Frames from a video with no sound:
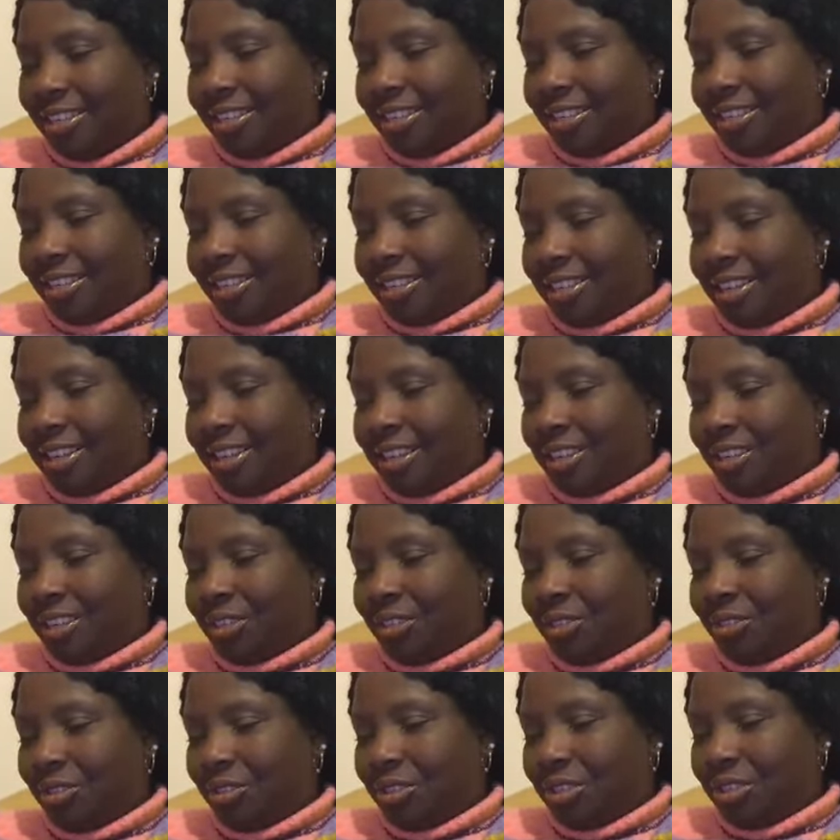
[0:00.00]
Thank
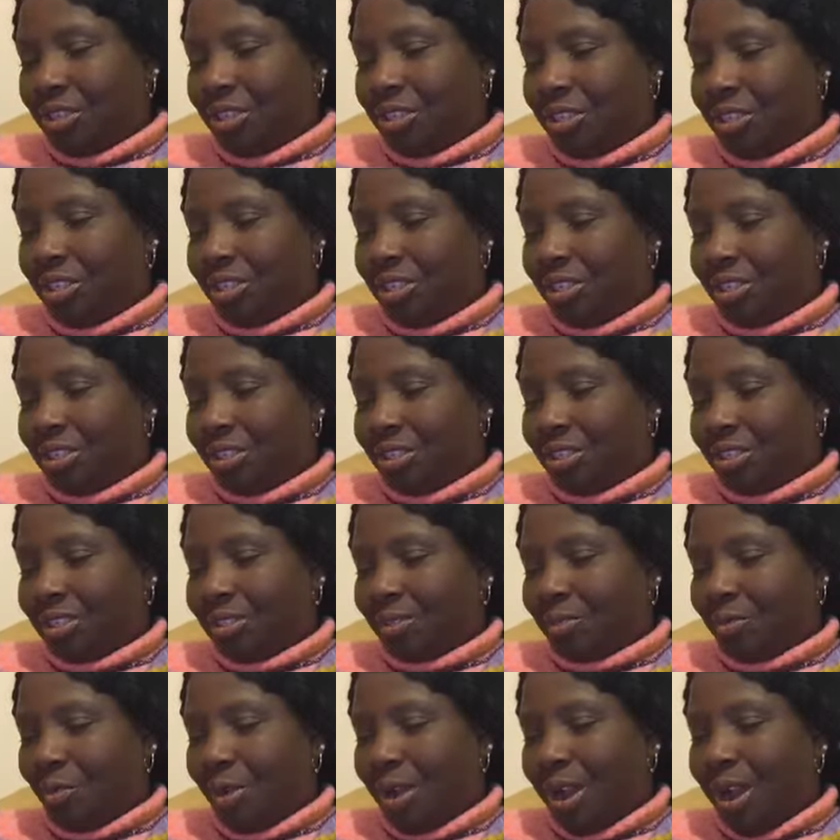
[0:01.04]
you, Jesus.
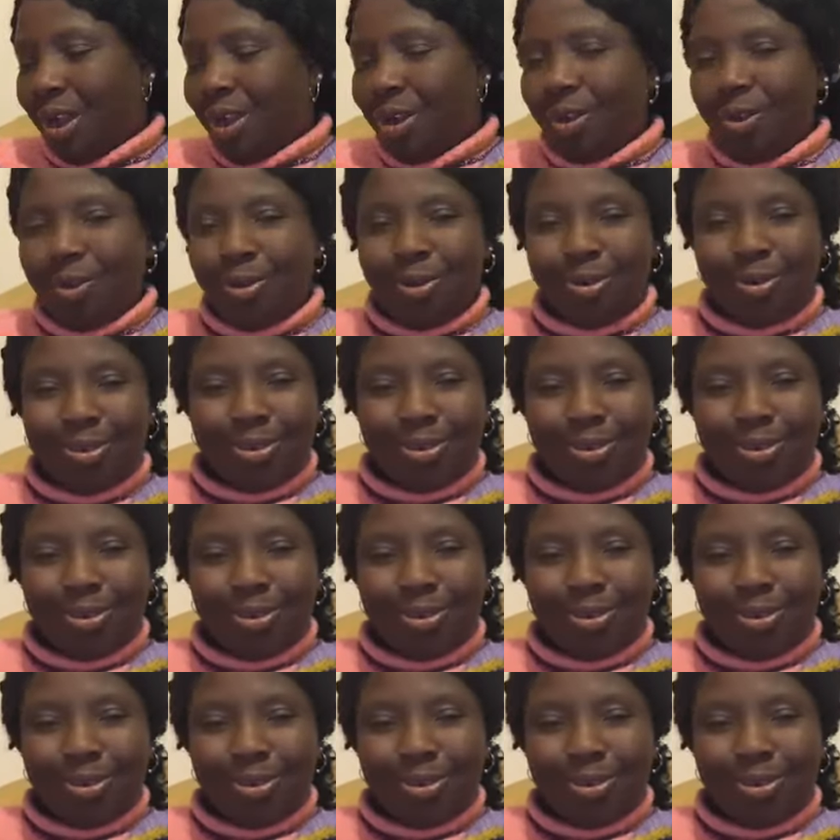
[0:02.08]
Wow.